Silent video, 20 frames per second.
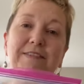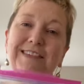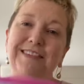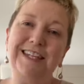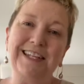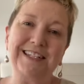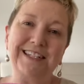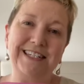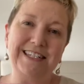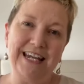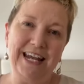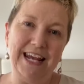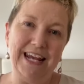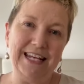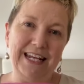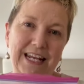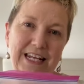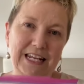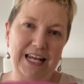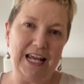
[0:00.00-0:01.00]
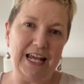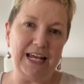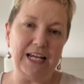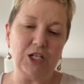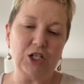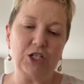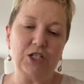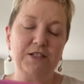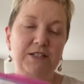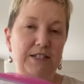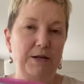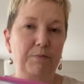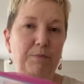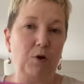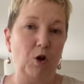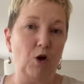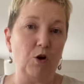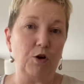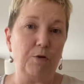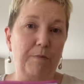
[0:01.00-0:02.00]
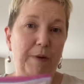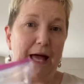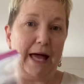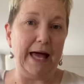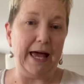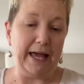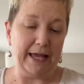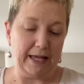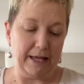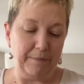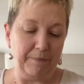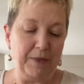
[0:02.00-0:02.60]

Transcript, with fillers: 16 in each Ziploc bag.